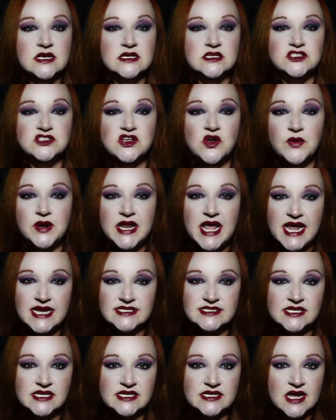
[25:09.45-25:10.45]
So in
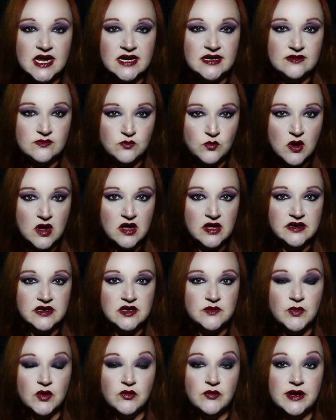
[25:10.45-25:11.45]
1891,
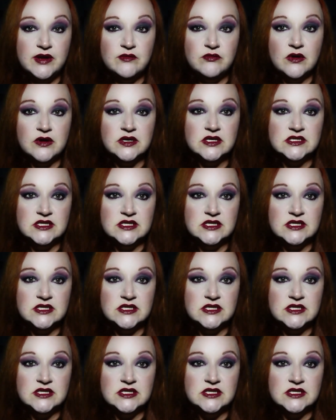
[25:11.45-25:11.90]
Marie wrote